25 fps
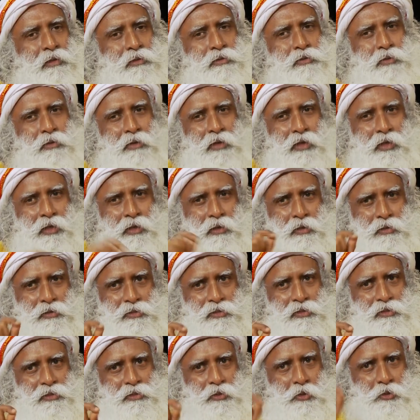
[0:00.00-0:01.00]
So
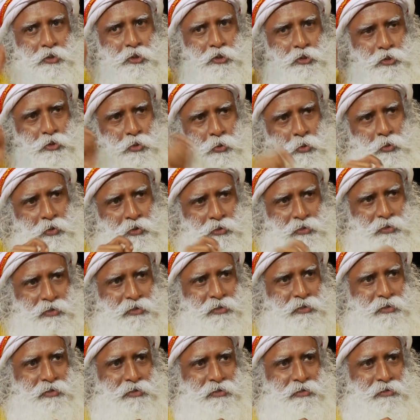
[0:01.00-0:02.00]
chaos is not a
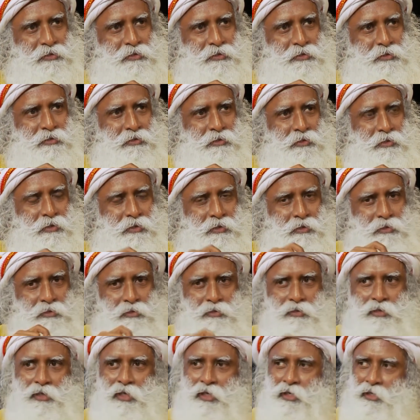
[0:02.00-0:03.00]
choice.
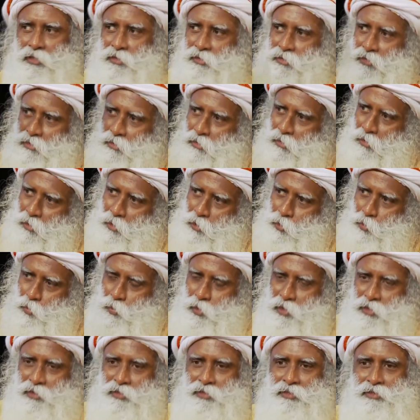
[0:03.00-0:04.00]
There is
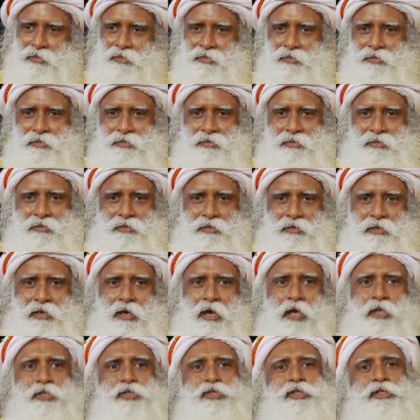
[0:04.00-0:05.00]
always
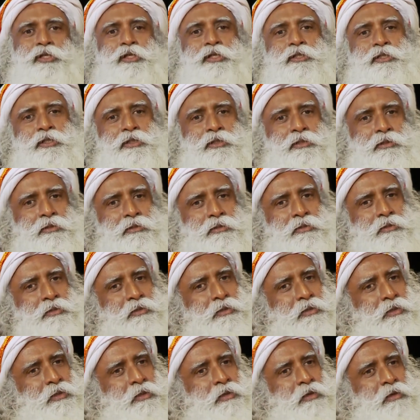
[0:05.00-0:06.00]
a certain
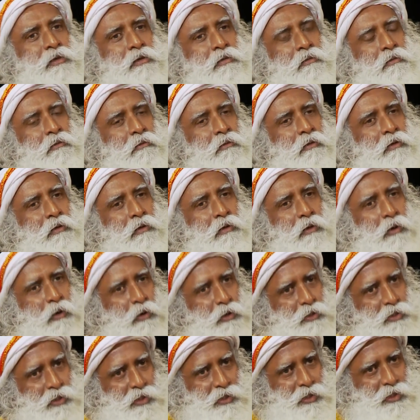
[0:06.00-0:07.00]

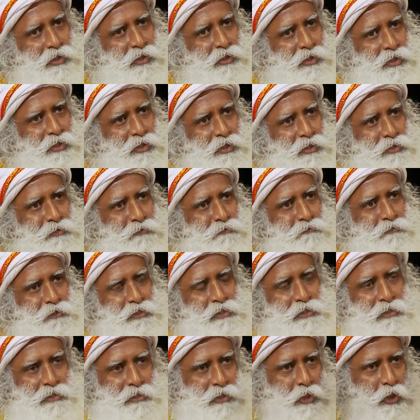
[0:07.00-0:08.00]
order
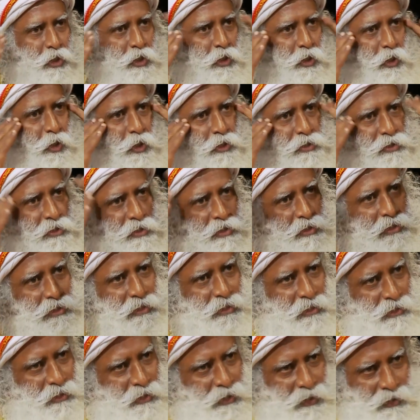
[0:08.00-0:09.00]
which is not
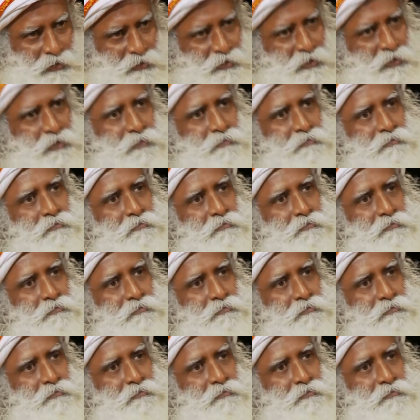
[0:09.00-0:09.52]
logically correct.